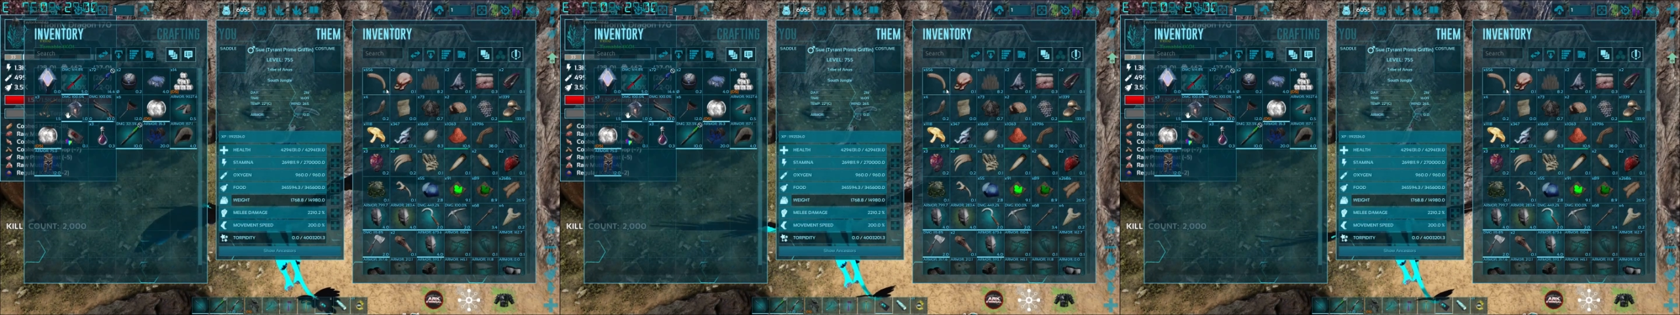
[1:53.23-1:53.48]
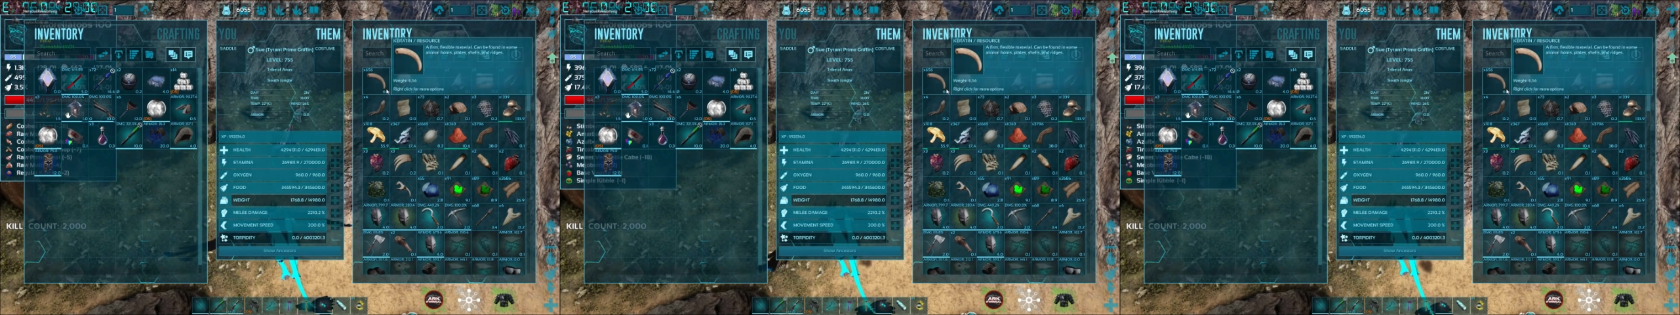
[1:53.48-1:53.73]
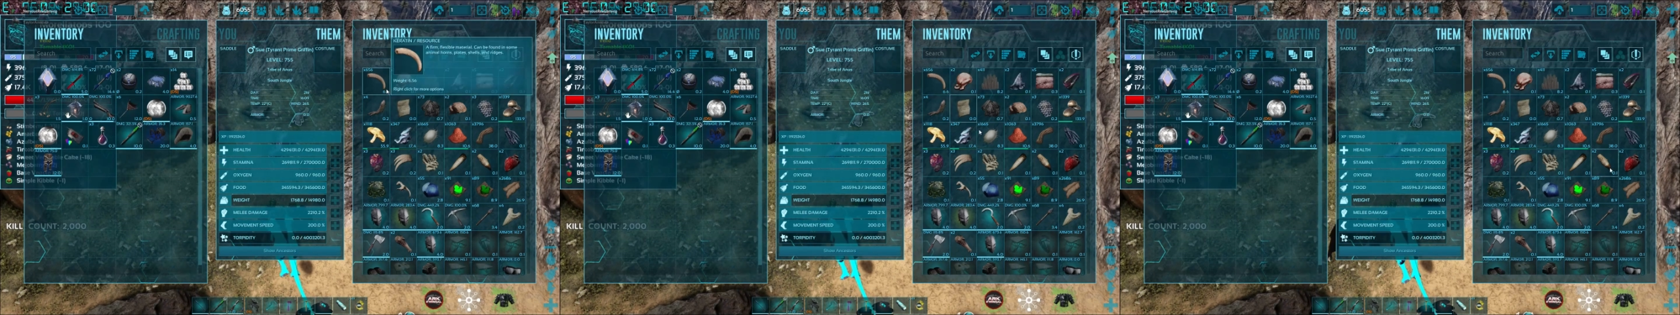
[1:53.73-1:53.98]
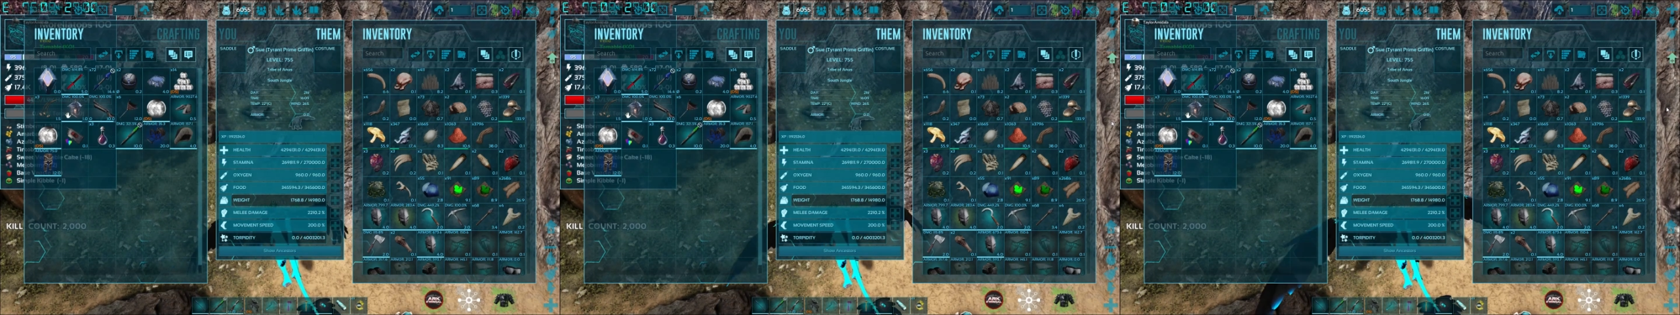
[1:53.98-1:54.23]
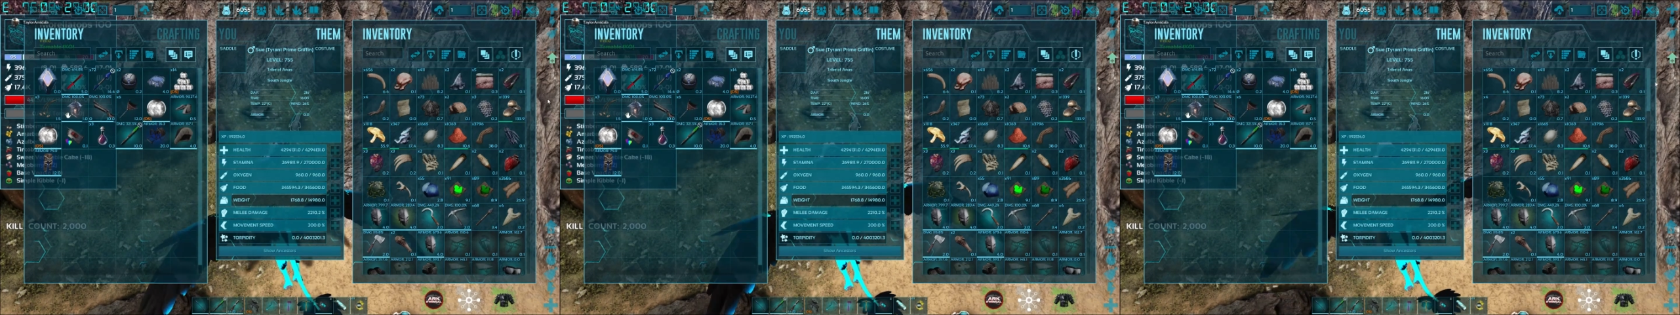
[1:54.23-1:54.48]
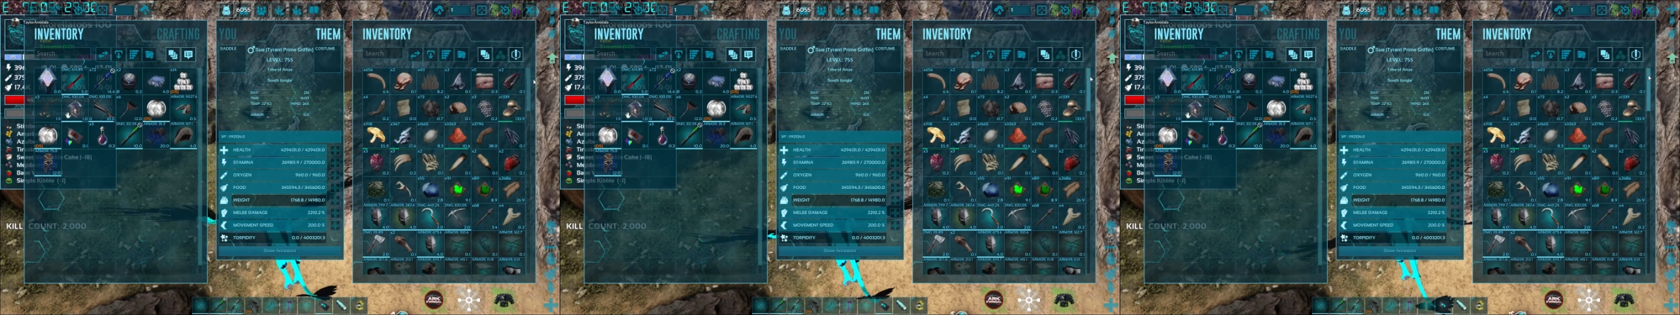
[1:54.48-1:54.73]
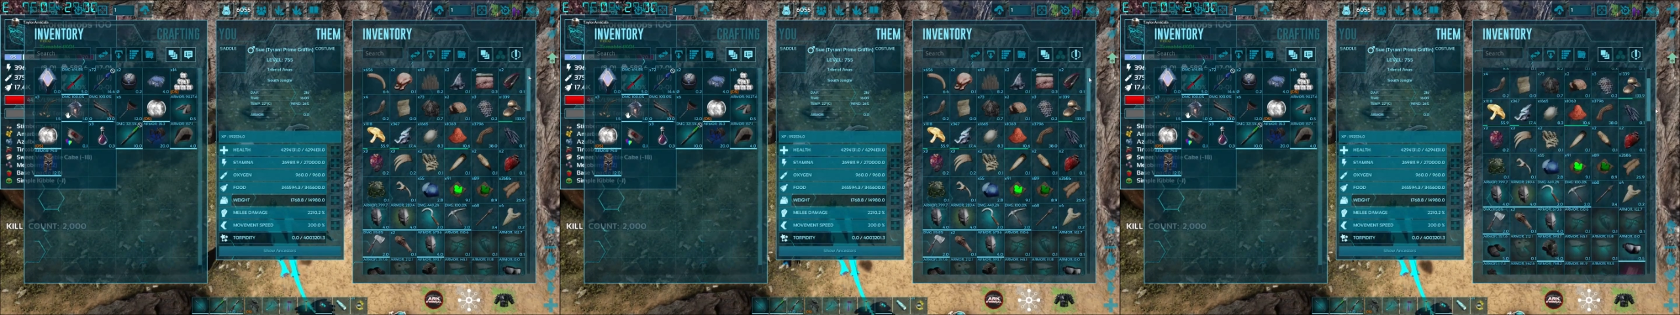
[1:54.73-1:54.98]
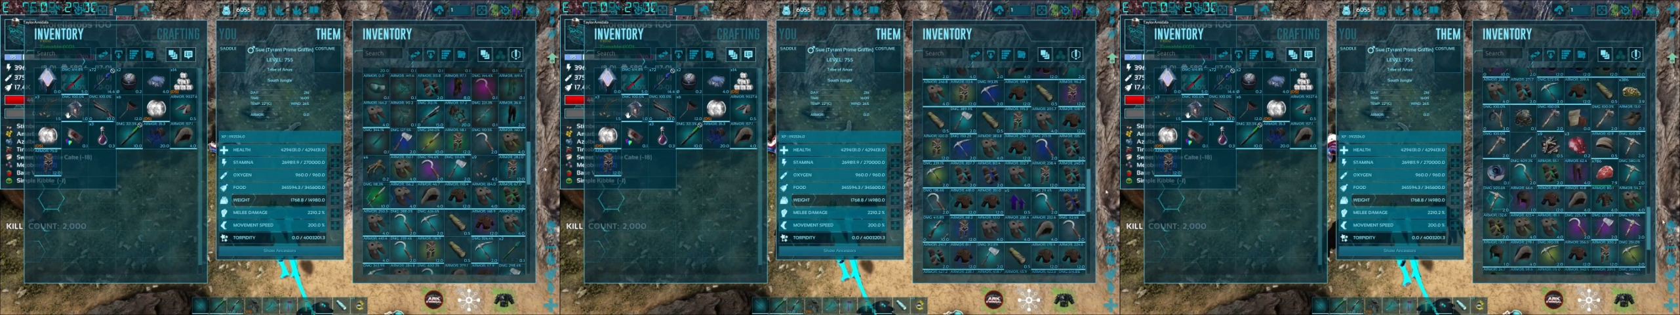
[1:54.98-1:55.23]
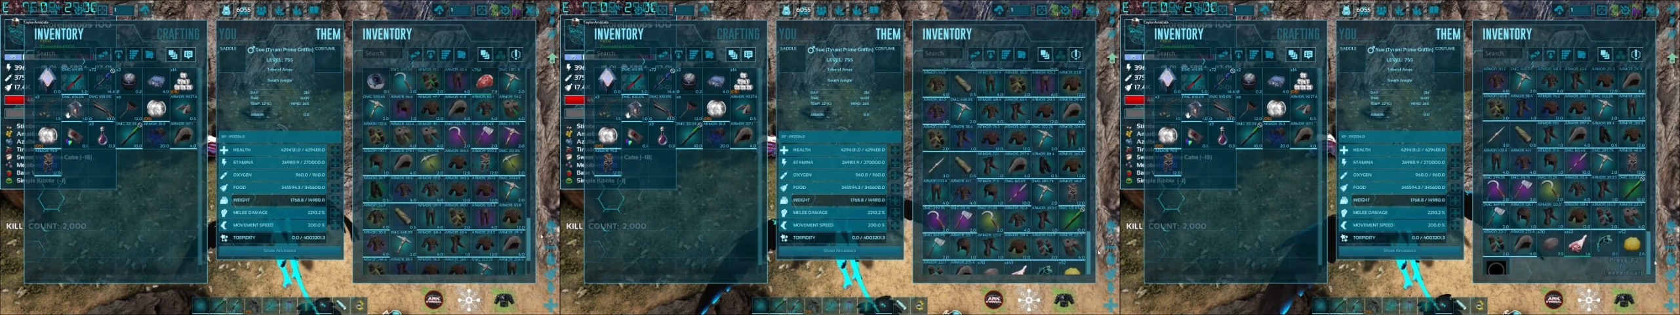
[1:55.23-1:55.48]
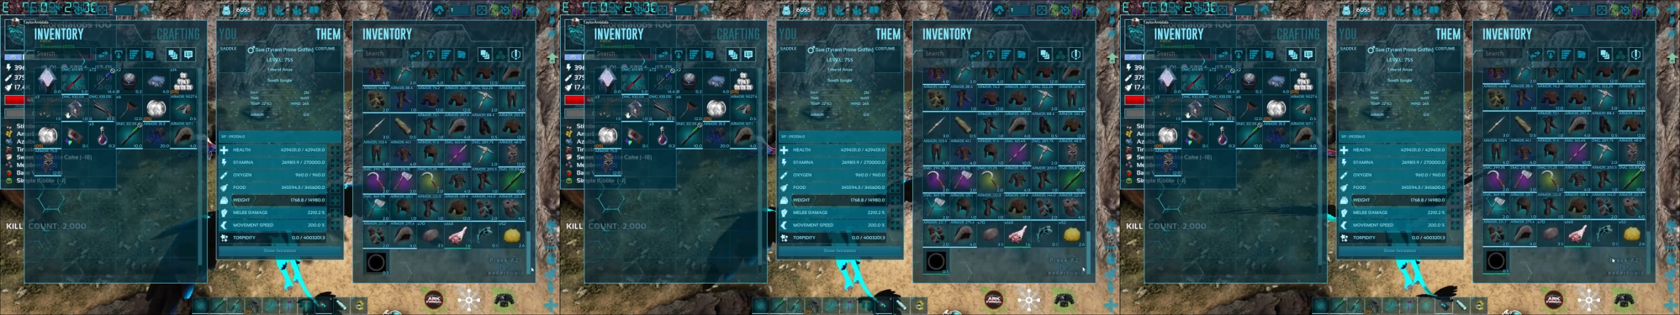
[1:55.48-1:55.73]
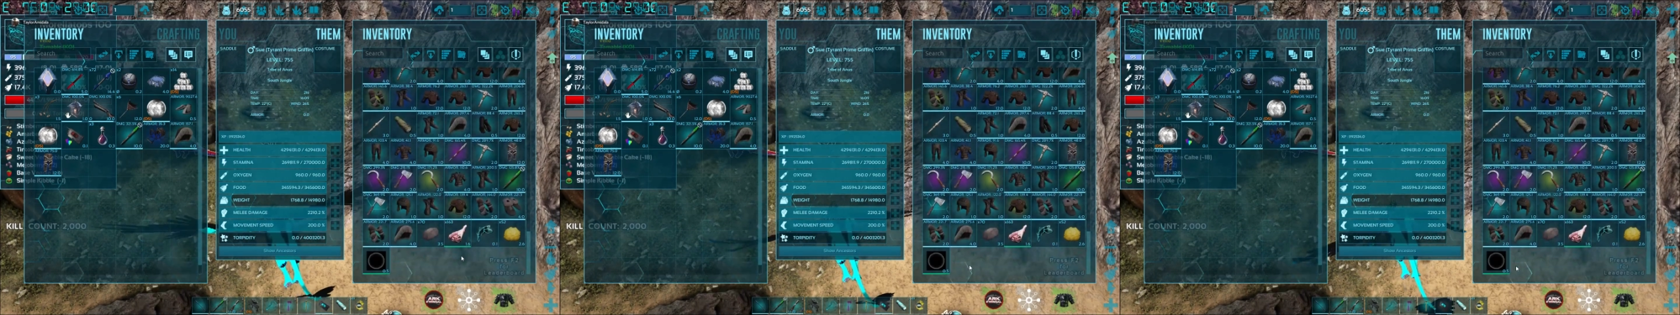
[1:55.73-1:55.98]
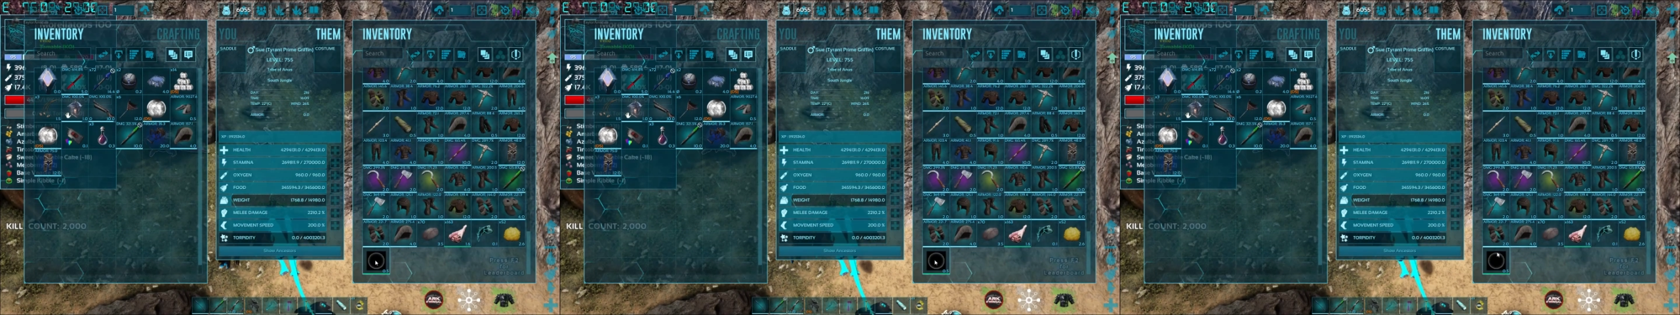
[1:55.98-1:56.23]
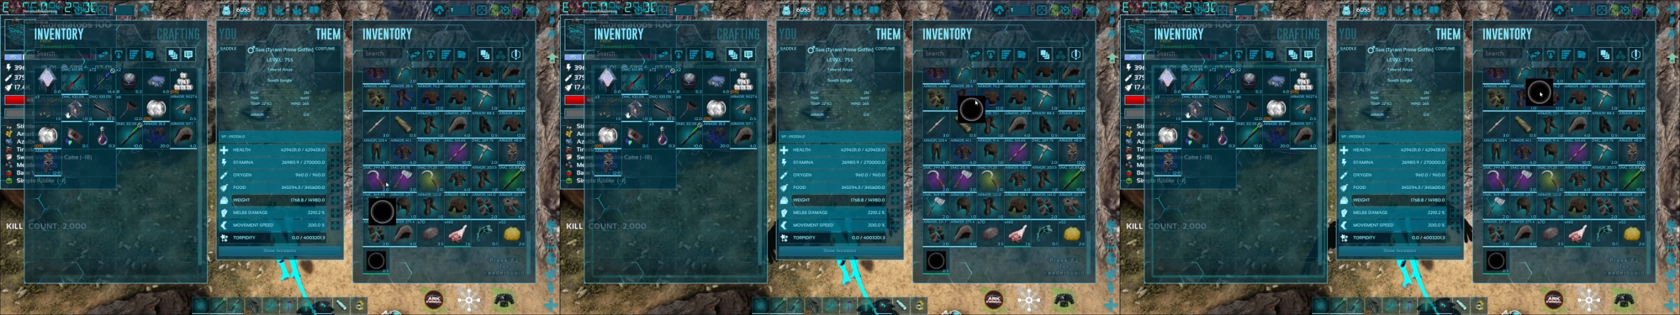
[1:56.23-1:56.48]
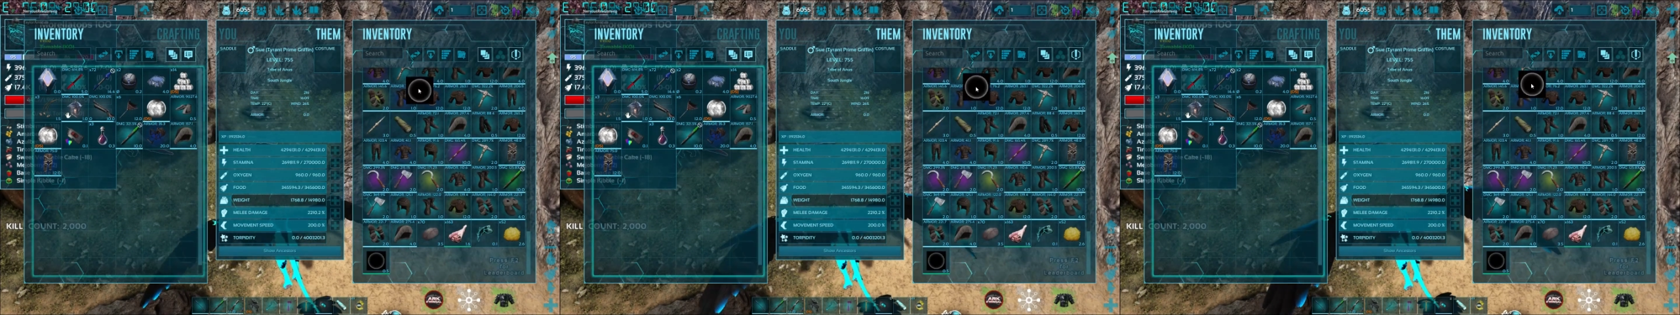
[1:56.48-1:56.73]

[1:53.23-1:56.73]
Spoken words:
(no speaker visible)